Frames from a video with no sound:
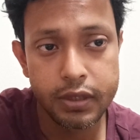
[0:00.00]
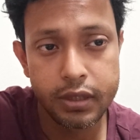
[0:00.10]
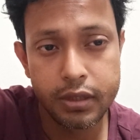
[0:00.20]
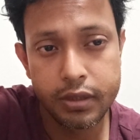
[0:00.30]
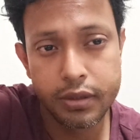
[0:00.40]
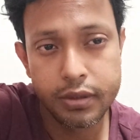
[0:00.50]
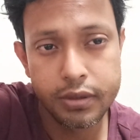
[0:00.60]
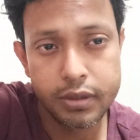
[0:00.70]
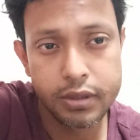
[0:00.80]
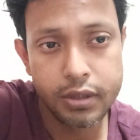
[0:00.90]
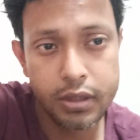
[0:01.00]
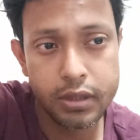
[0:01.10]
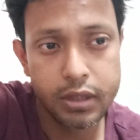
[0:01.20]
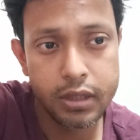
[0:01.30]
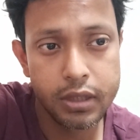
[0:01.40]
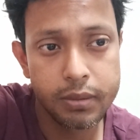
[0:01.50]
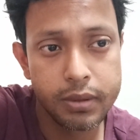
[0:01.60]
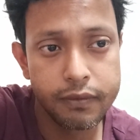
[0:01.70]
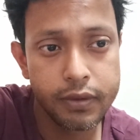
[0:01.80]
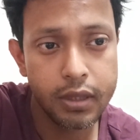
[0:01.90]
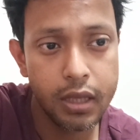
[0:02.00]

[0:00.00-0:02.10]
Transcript: like you can call it like a bit of a